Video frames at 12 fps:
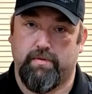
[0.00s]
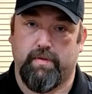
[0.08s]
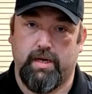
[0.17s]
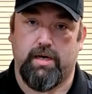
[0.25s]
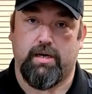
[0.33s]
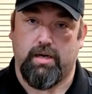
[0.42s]

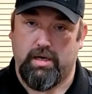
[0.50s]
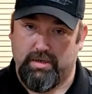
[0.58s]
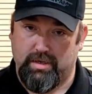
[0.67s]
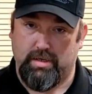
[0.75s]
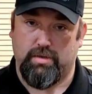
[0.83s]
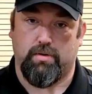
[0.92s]
there
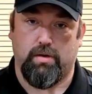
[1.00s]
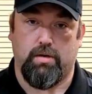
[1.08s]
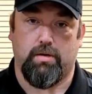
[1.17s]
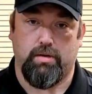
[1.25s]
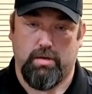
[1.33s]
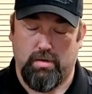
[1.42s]
and you're
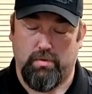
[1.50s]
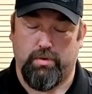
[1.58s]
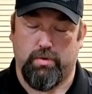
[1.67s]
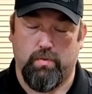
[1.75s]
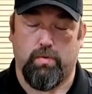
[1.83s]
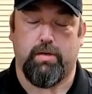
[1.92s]
on, you know,
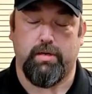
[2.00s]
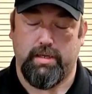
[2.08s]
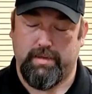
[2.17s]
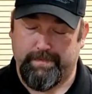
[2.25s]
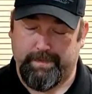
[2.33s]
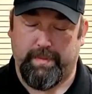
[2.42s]
you're wanting
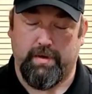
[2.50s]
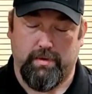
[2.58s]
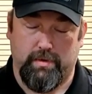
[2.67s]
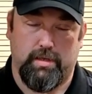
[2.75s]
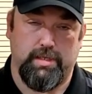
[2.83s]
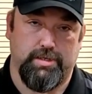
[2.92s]
it, they're
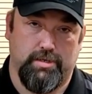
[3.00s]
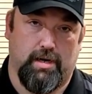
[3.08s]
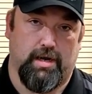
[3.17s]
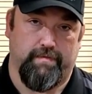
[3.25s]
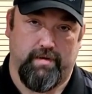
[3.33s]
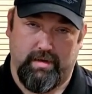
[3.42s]
going to let you
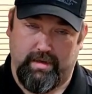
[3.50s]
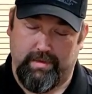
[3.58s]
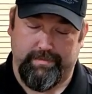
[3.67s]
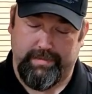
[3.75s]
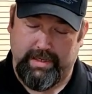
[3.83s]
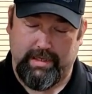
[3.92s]
drive it.
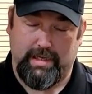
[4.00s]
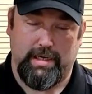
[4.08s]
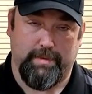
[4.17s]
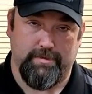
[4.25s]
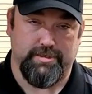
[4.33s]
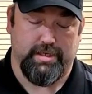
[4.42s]
About
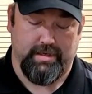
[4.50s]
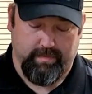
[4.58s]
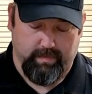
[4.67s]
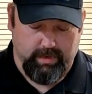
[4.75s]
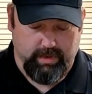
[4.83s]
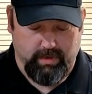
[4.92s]
90% of
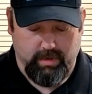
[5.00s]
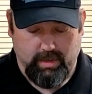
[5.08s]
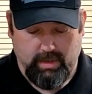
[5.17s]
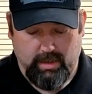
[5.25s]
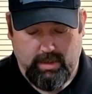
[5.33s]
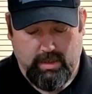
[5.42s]
them will.
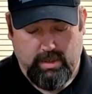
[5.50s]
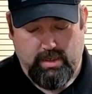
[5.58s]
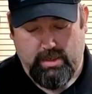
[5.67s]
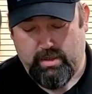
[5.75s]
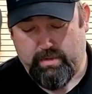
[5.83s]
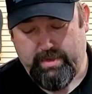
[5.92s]

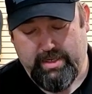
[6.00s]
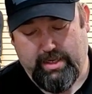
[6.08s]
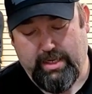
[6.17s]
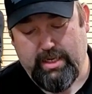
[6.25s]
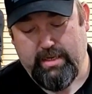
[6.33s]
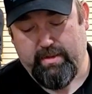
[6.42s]
And
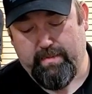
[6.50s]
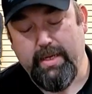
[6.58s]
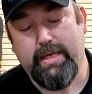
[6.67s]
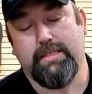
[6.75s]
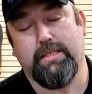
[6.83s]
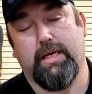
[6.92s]
again, the
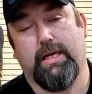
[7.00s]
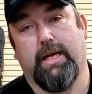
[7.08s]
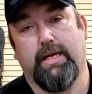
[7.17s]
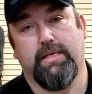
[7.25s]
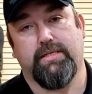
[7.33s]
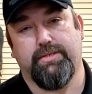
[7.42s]
biggest thing,
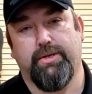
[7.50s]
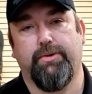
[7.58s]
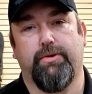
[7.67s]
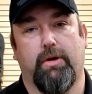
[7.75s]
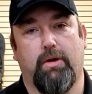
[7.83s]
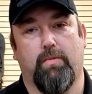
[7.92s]
guys, is do
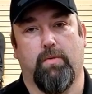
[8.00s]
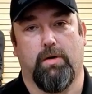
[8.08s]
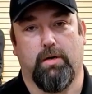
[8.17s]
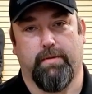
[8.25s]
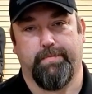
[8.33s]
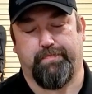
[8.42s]
your
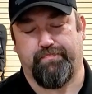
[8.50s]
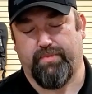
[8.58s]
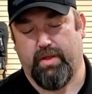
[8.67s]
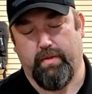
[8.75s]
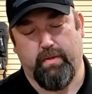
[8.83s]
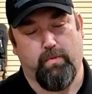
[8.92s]
homework.
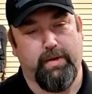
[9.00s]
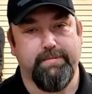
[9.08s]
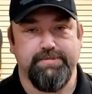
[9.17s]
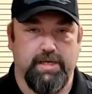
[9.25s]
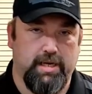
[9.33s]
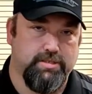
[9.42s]
The
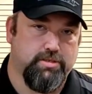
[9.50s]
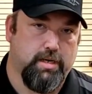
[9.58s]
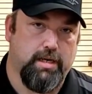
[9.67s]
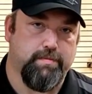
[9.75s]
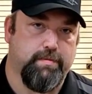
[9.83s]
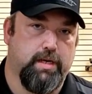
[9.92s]
websites are
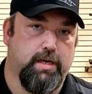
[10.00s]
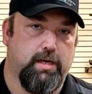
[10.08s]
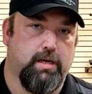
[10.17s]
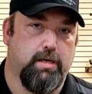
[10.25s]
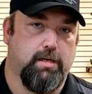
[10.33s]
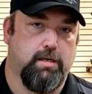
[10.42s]
out
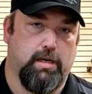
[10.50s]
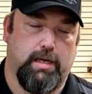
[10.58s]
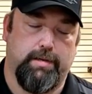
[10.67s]
there.